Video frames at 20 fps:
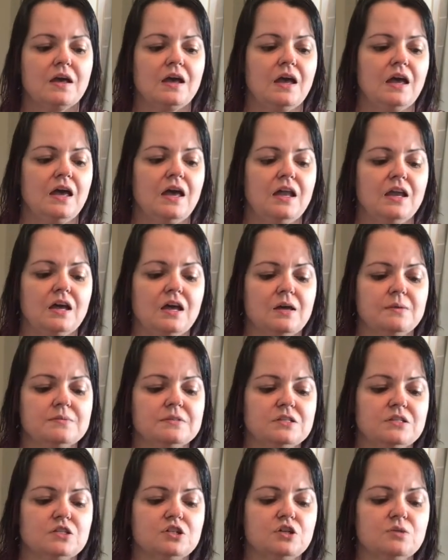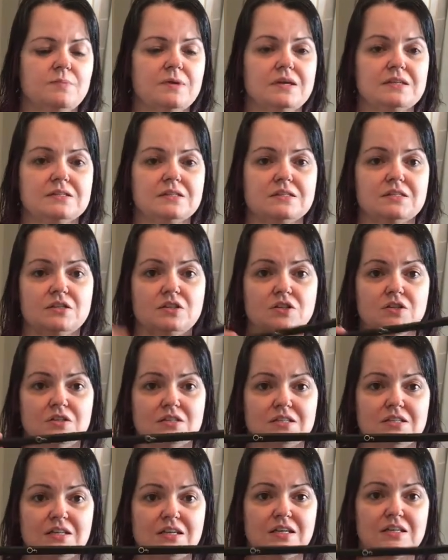And it comes in 2 pieces, and you just
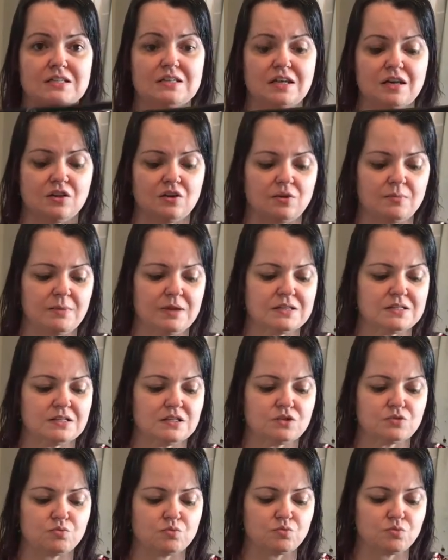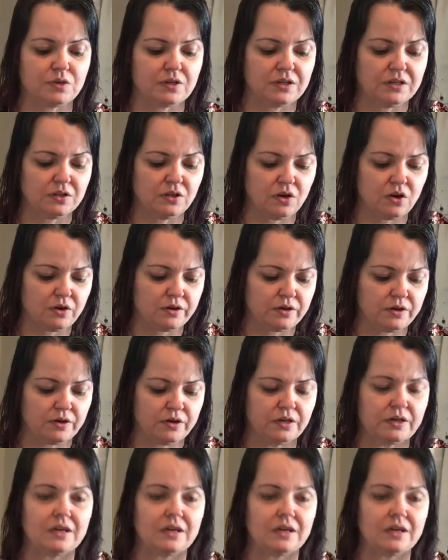stick it together and makes this really long hook.